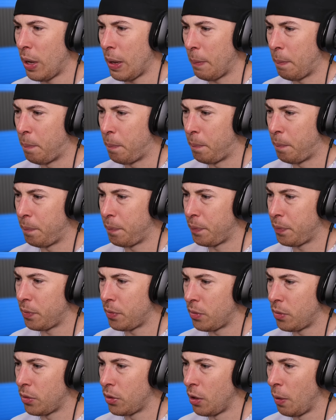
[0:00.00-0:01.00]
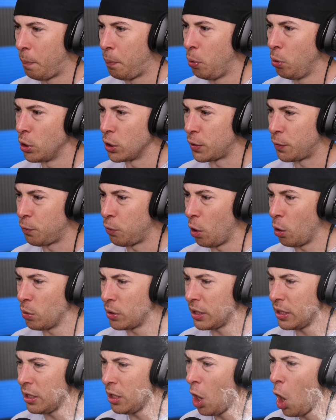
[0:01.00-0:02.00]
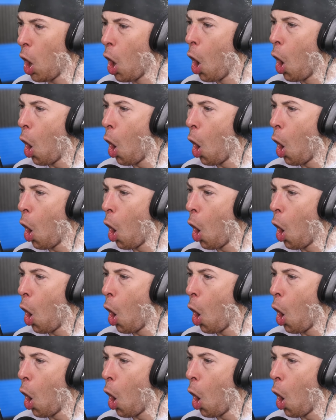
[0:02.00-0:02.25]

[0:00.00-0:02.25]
Hey, the pool's frozen?